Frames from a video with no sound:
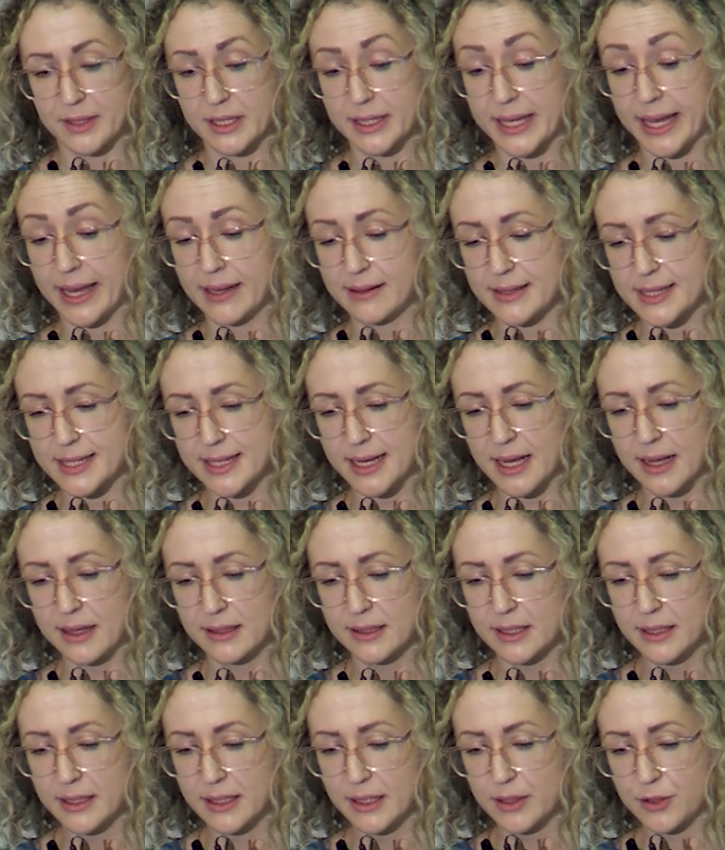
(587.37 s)
cancer,
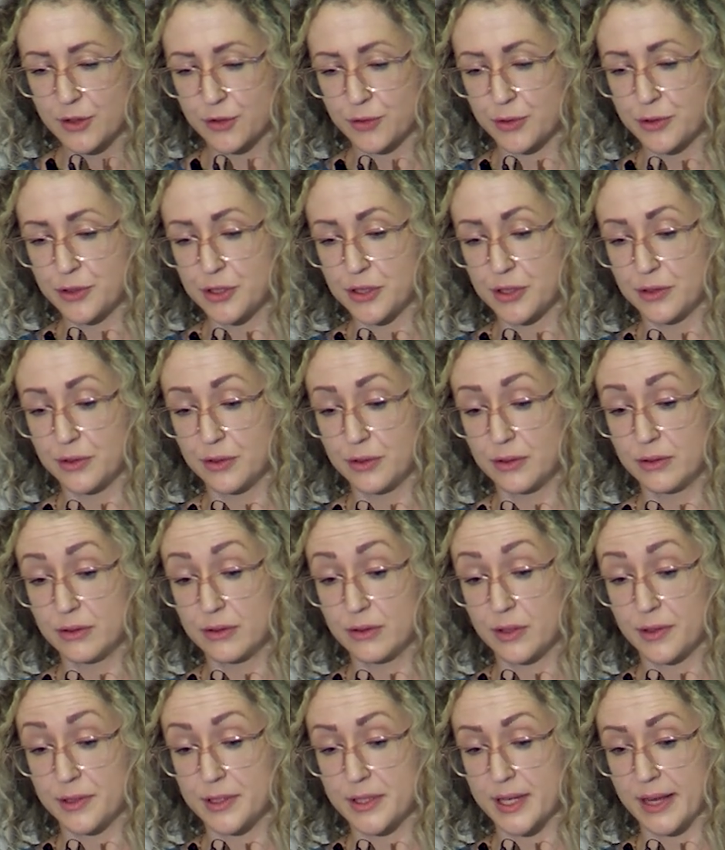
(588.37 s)
through to
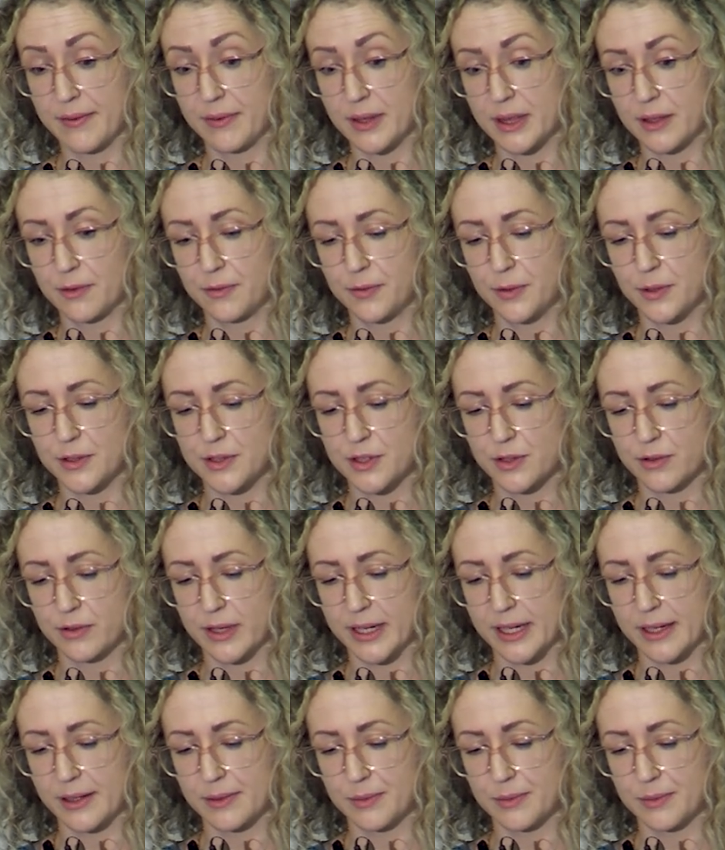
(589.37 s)
those having the first screen,